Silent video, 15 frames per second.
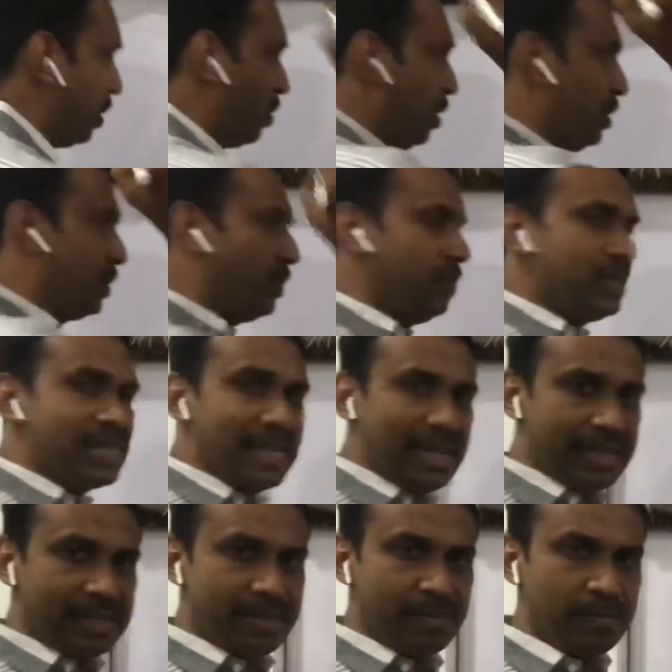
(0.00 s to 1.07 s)
equal to Z.
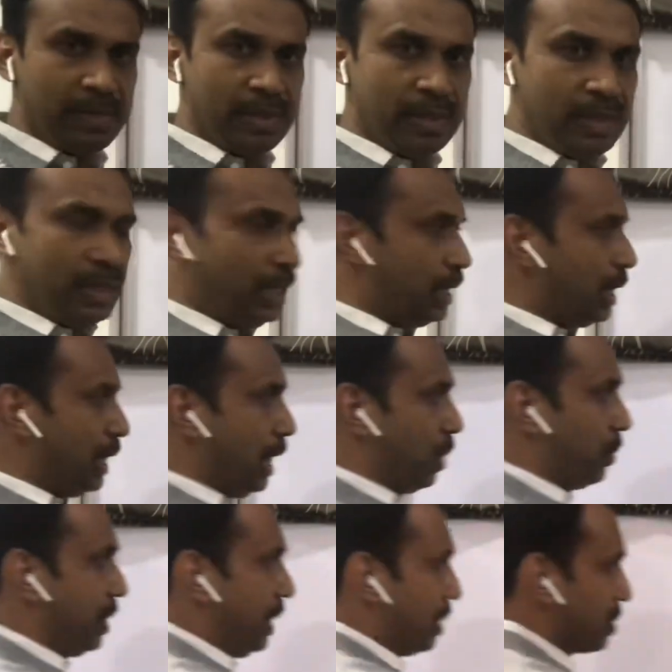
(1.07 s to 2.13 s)

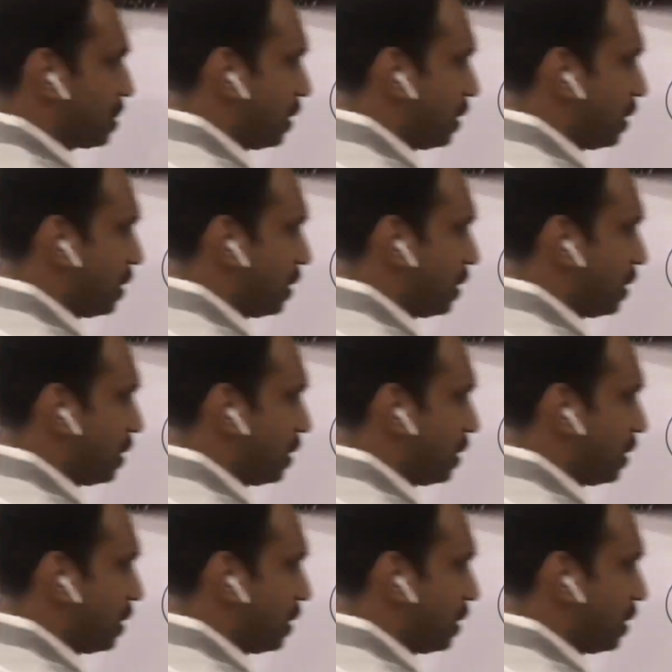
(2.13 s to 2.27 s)
Now here